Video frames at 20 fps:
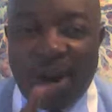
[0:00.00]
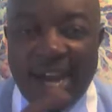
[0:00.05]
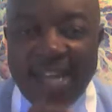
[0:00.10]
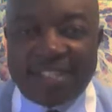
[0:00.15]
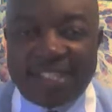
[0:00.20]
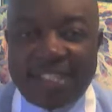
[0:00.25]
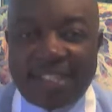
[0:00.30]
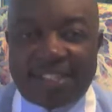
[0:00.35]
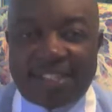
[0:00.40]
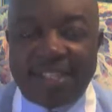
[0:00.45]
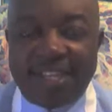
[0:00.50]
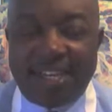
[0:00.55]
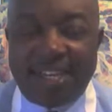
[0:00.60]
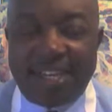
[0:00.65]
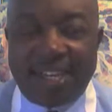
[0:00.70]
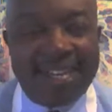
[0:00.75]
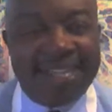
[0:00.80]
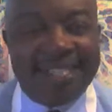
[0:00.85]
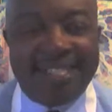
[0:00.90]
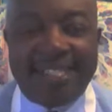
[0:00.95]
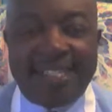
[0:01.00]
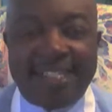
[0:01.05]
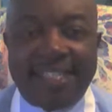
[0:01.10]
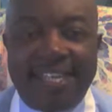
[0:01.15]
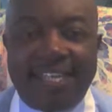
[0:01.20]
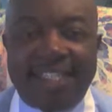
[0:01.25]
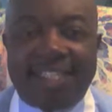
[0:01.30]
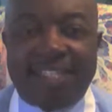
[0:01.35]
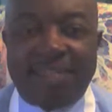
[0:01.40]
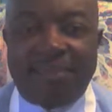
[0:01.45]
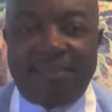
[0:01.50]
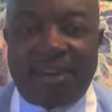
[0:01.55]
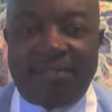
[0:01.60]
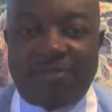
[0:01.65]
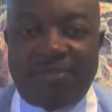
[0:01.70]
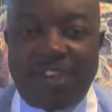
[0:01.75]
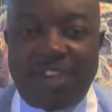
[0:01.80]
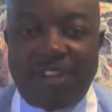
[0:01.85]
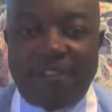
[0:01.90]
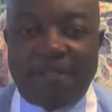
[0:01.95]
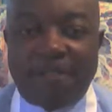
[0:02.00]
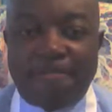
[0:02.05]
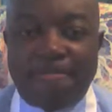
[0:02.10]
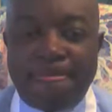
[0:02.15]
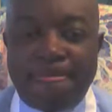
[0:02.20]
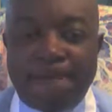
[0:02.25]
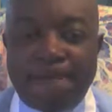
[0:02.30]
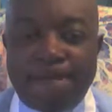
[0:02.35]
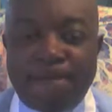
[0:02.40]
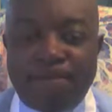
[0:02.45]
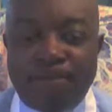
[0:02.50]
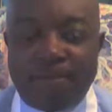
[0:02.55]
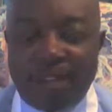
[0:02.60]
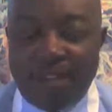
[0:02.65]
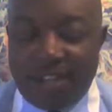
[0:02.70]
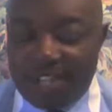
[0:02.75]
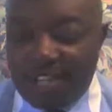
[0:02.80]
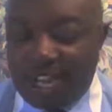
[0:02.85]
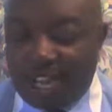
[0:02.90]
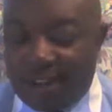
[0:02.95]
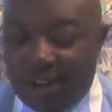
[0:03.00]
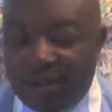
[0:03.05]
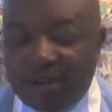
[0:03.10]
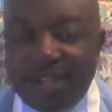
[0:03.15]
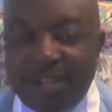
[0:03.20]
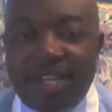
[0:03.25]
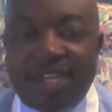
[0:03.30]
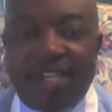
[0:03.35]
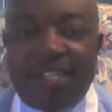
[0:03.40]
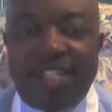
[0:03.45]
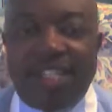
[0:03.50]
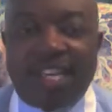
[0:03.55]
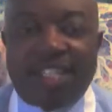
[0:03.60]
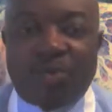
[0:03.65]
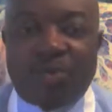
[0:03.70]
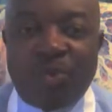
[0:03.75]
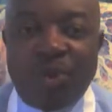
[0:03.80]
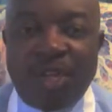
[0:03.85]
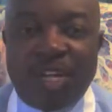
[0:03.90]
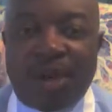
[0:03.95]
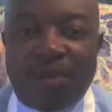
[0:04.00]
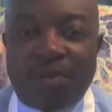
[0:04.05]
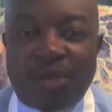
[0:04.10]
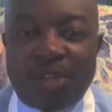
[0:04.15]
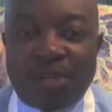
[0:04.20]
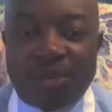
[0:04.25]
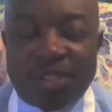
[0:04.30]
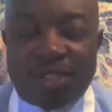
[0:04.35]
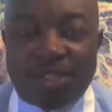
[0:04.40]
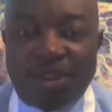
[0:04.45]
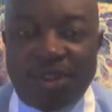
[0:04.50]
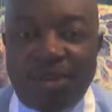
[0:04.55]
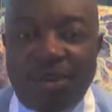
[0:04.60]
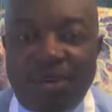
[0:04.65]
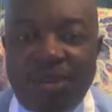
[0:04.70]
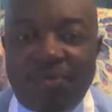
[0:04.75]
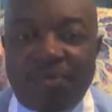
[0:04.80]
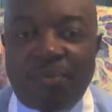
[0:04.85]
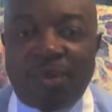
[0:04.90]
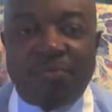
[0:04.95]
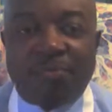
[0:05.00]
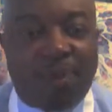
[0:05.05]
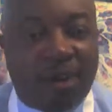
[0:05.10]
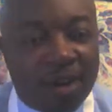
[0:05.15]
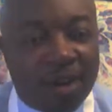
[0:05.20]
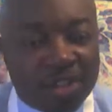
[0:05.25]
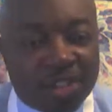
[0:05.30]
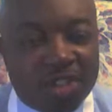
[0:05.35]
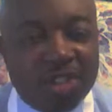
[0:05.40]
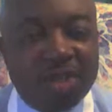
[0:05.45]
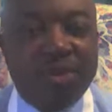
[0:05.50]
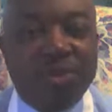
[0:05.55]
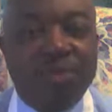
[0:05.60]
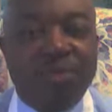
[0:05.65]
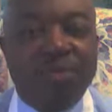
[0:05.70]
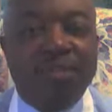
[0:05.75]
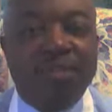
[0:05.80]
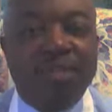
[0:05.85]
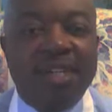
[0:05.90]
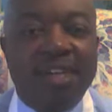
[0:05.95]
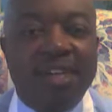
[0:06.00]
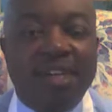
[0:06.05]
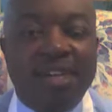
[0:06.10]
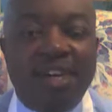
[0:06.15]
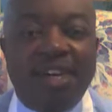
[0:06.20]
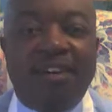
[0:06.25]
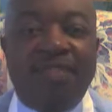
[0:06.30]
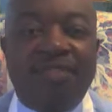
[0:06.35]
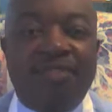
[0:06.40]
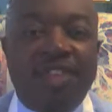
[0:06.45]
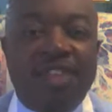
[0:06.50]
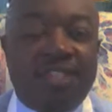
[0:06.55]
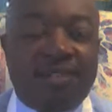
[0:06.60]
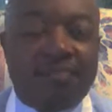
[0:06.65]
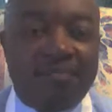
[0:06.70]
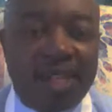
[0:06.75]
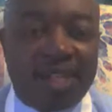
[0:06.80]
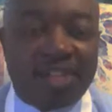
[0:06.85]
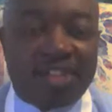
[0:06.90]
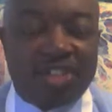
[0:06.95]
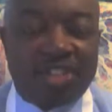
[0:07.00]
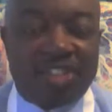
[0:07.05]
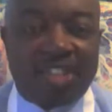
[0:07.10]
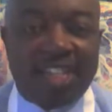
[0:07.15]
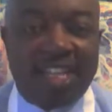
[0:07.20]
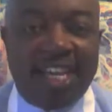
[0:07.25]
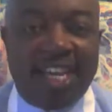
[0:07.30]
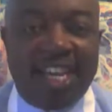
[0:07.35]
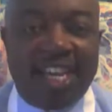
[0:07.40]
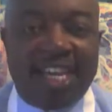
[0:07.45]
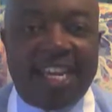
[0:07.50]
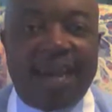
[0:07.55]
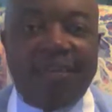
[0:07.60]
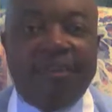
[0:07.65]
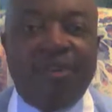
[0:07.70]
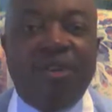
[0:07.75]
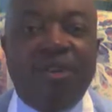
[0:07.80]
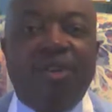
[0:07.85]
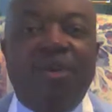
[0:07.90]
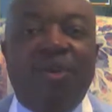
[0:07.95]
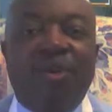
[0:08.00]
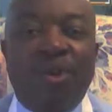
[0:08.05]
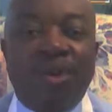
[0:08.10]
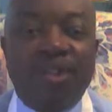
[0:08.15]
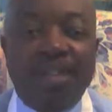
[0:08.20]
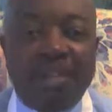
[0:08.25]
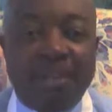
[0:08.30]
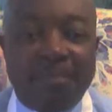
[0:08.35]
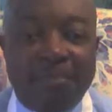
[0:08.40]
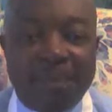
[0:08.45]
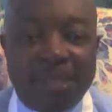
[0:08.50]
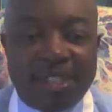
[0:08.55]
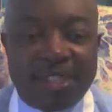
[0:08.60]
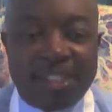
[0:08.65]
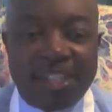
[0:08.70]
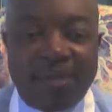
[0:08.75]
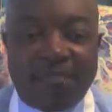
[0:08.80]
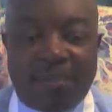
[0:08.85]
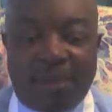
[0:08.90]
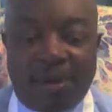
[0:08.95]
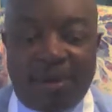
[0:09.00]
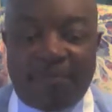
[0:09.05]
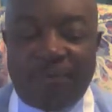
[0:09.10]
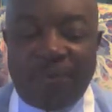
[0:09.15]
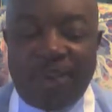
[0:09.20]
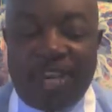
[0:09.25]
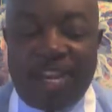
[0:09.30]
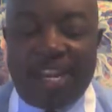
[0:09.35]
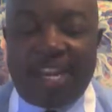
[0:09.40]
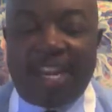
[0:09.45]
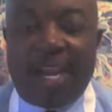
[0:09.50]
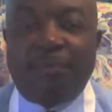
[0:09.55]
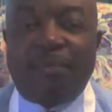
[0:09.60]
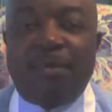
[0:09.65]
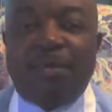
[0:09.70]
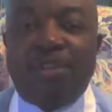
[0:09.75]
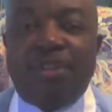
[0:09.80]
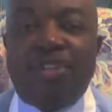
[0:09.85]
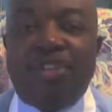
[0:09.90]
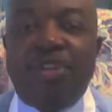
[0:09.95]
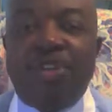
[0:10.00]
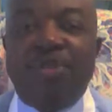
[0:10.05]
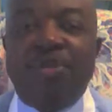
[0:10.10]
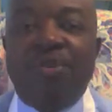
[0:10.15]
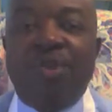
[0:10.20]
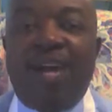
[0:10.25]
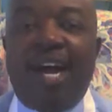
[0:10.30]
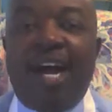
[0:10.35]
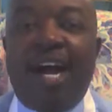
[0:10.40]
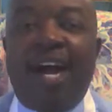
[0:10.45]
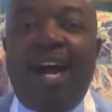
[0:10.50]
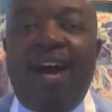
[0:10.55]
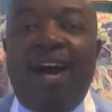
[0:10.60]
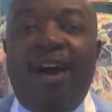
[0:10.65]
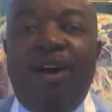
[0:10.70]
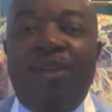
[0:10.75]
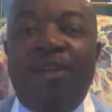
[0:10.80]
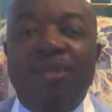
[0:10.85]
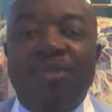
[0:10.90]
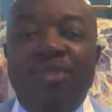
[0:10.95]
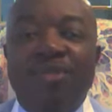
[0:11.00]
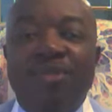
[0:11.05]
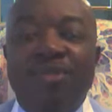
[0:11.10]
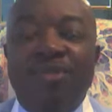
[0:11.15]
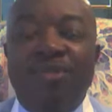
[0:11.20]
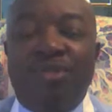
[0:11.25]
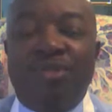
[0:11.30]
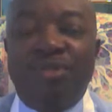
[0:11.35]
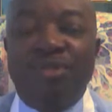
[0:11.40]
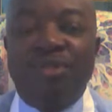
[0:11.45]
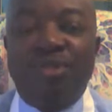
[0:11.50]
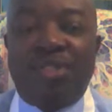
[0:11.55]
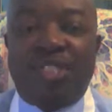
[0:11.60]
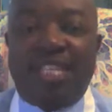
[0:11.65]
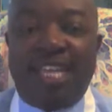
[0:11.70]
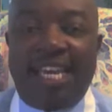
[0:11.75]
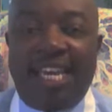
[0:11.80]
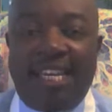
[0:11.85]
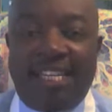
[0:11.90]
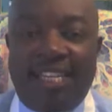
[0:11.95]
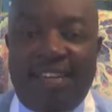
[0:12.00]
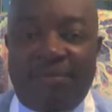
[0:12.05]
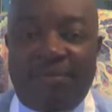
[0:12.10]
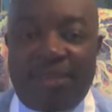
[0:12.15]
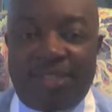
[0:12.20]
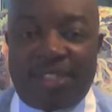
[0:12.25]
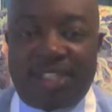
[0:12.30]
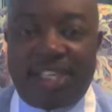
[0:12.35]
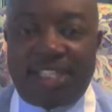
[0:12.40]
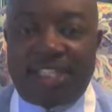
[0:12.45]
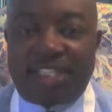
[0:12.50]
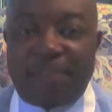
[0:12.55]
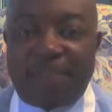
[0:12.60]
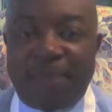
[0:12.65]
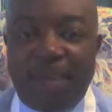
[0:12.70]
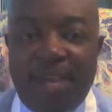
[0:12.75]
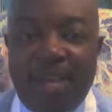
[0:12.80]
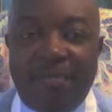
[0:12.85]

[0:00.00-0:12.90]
righteous indignation, my friend. Now, next week, I want to return with part 2 of this message, and I'm going to go a little bit deeper, and I'm going to show you how you do stand and resist.